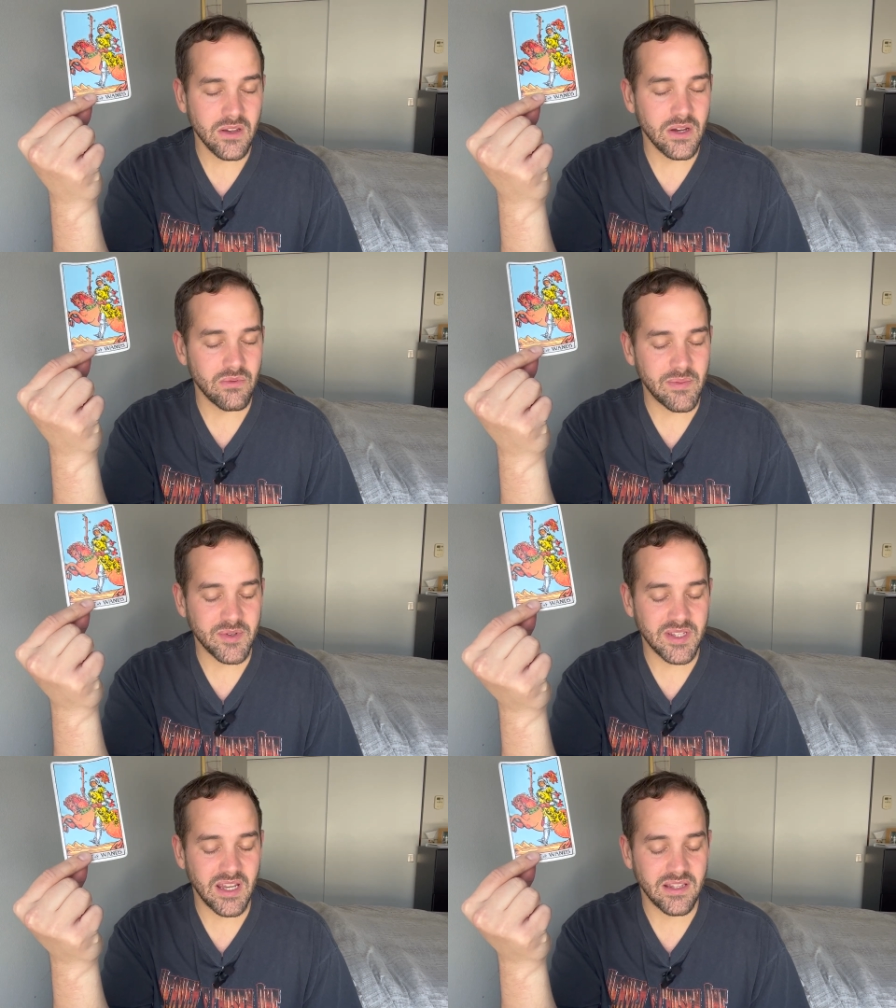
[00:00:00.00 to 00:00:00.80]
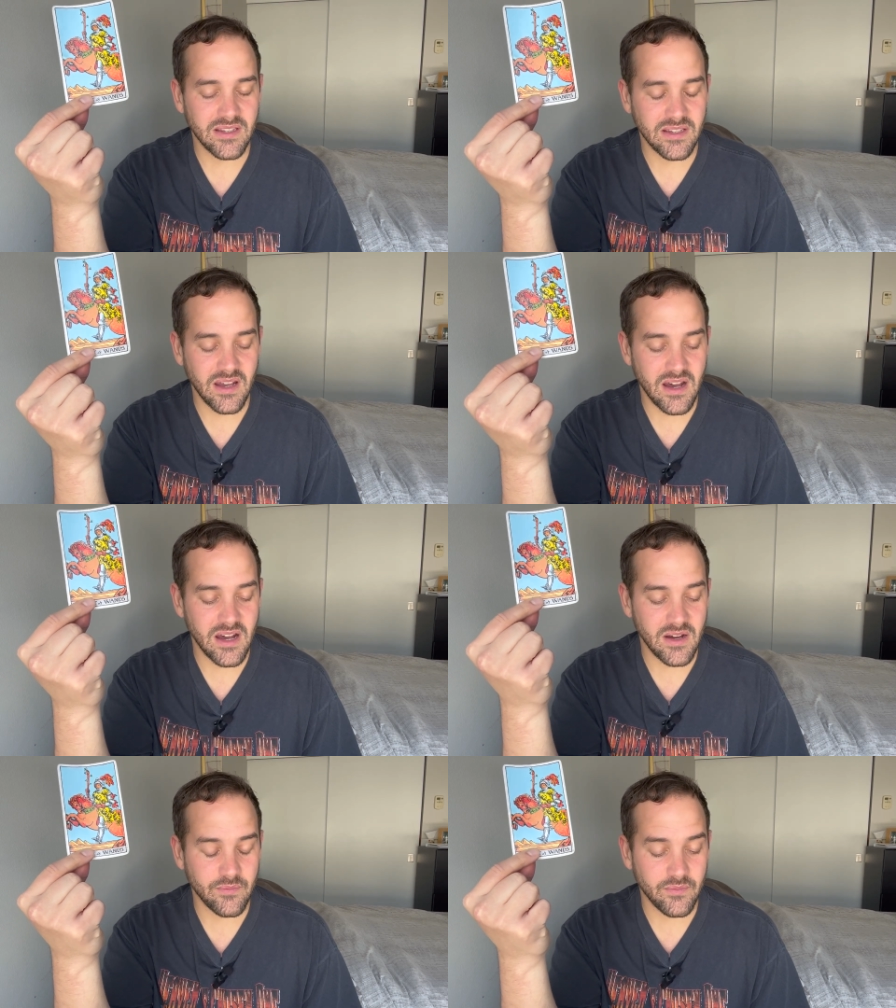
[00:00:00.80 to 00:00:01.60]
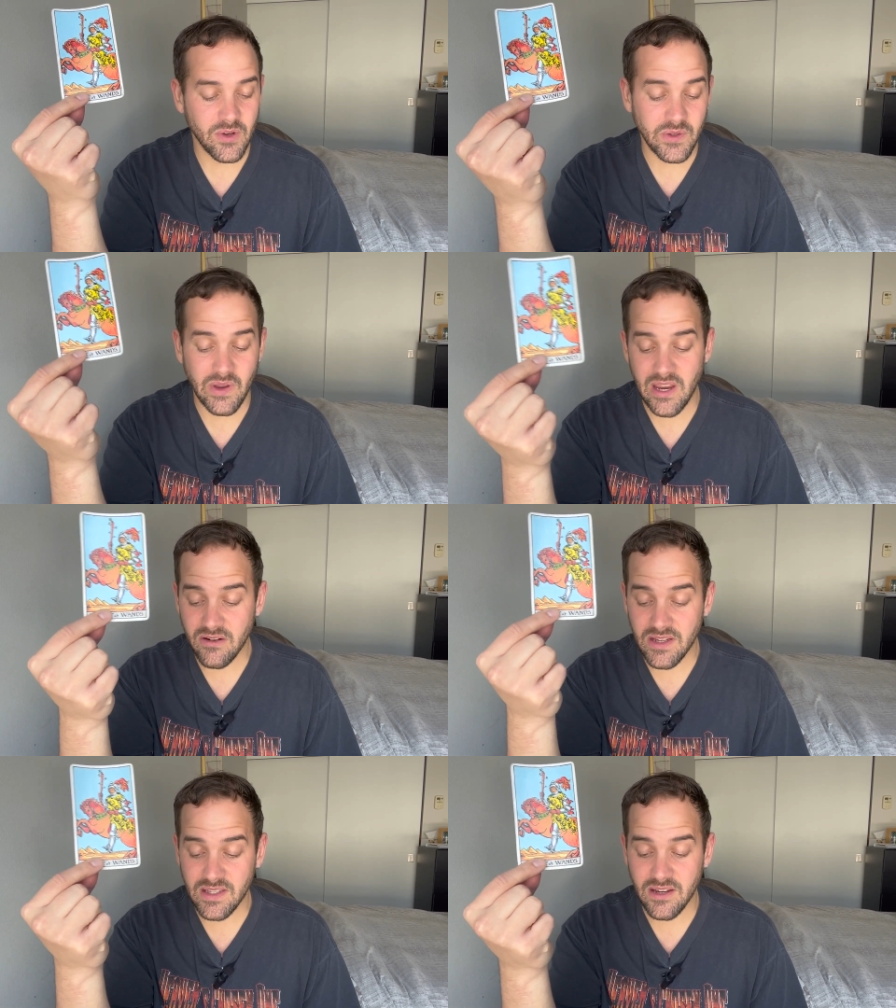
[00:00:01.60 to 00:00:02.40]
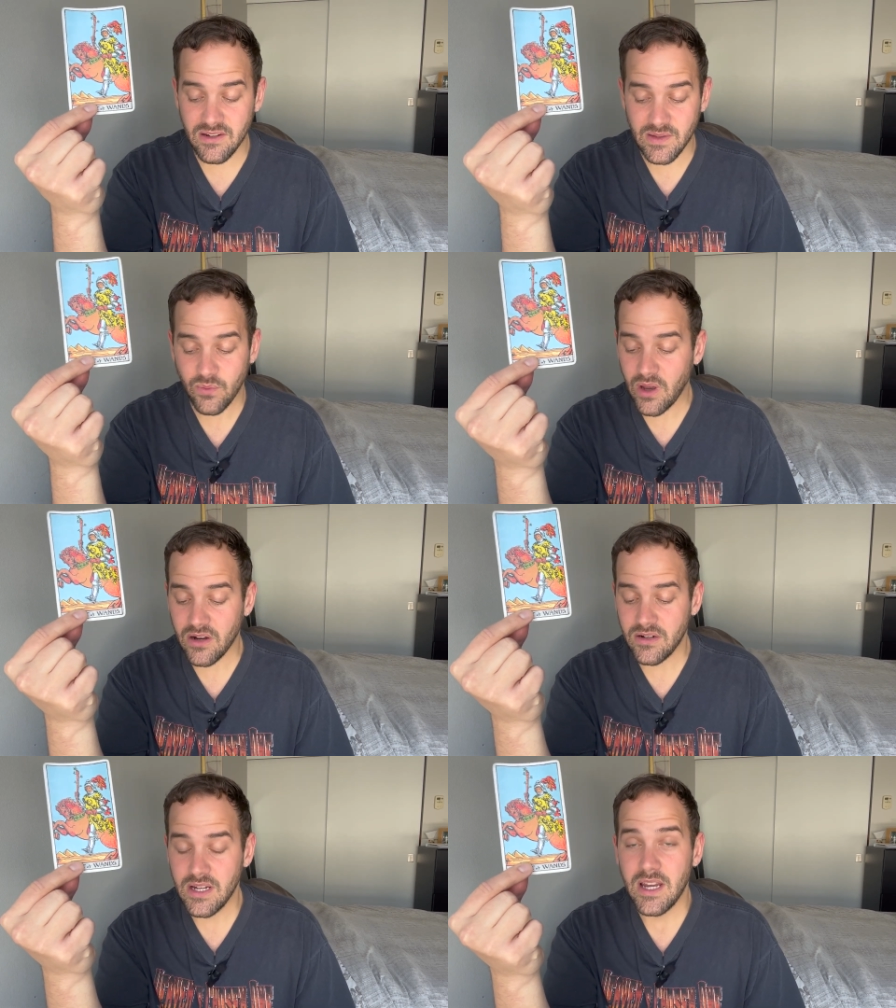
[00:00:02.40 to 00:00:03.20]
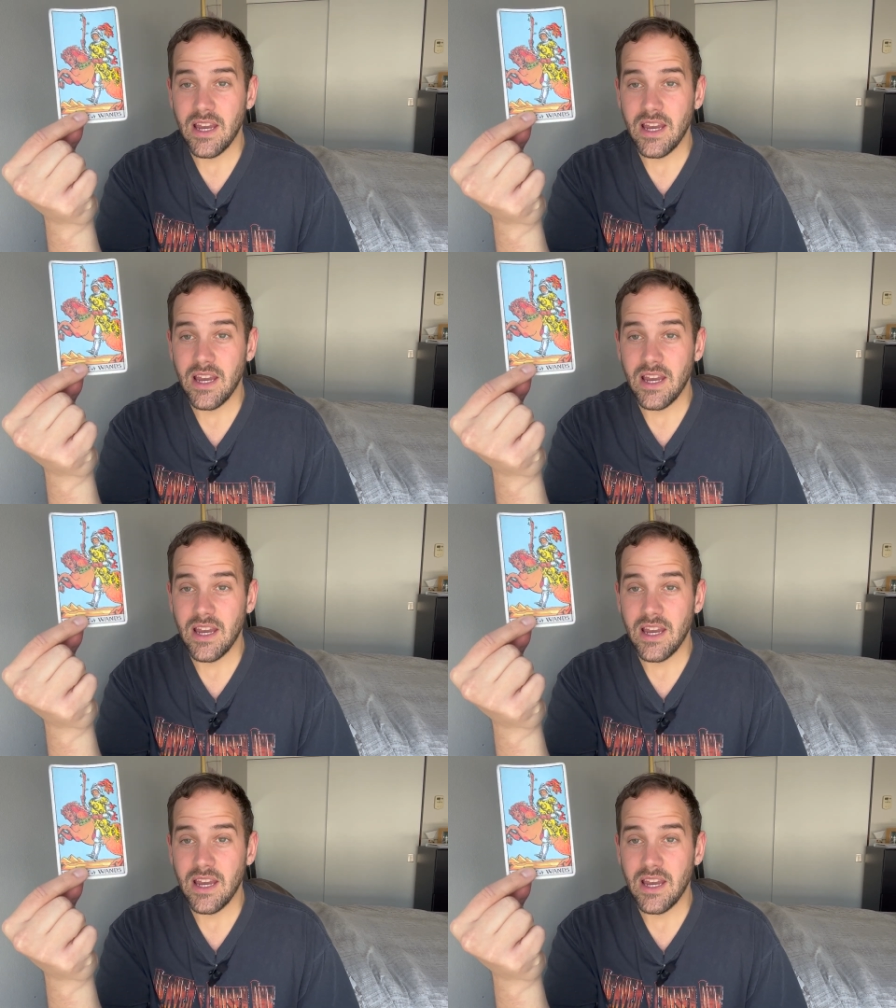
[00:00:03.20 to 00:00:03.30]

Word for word: could represent um, also Aries here as well.